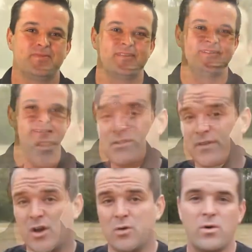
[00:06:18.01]
In this
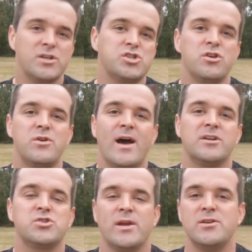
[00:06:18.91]
video, I want to show you how to
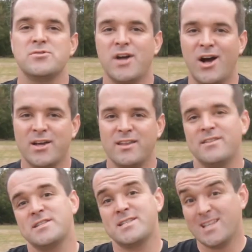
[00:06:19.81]
train your dog
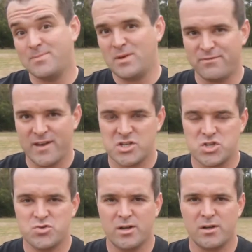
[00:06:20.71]
the sleepy face
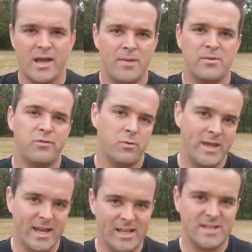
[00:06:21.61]
drill. Now, before we
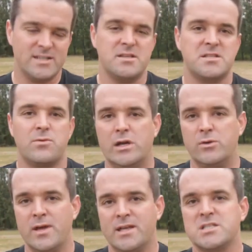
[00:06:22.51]
get into this, I want
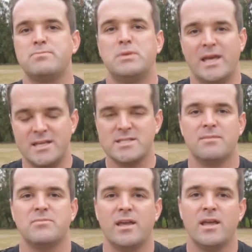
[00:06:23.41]
to explain
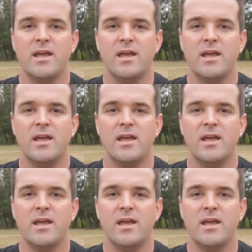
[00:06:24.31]
something.